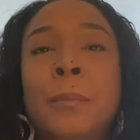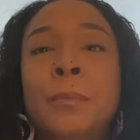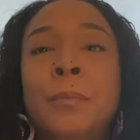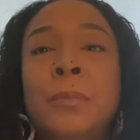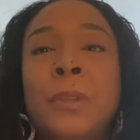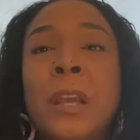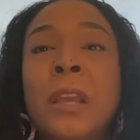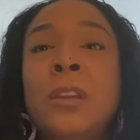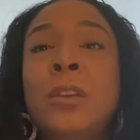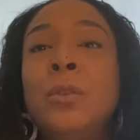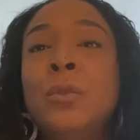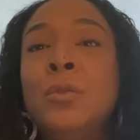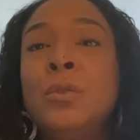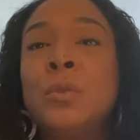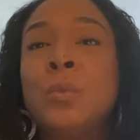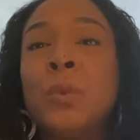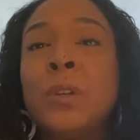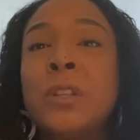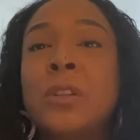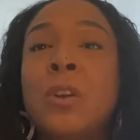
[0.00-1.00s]
they
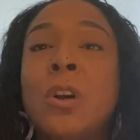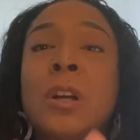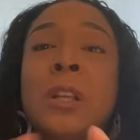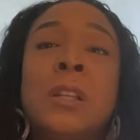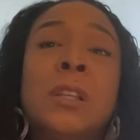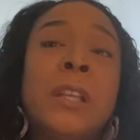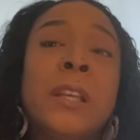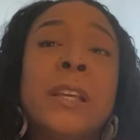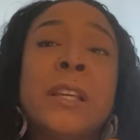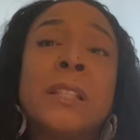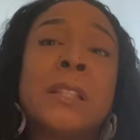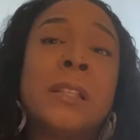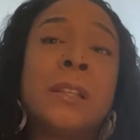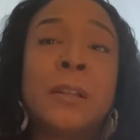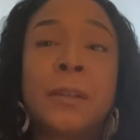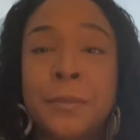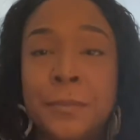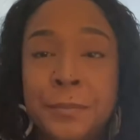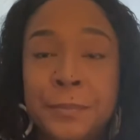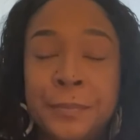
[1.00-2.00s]
use what's called
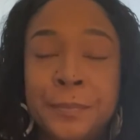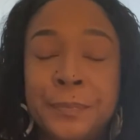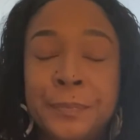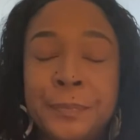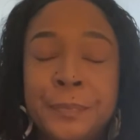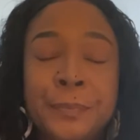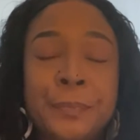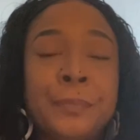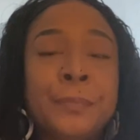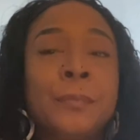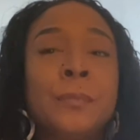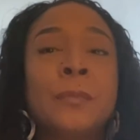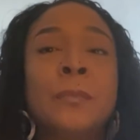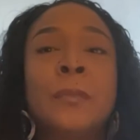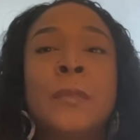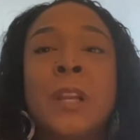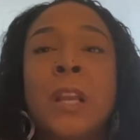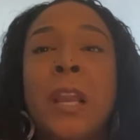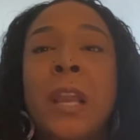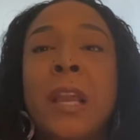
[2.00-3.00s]
DSM.
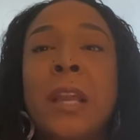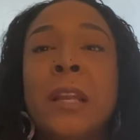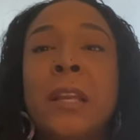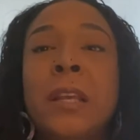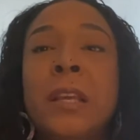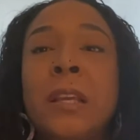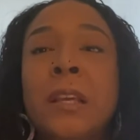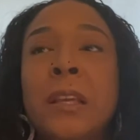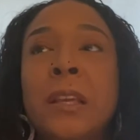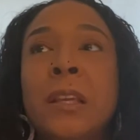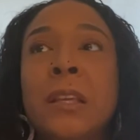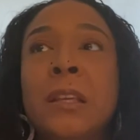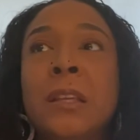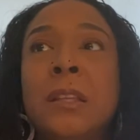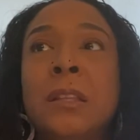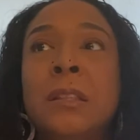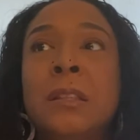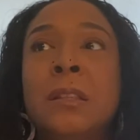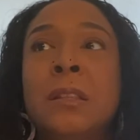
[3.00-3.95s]
And it is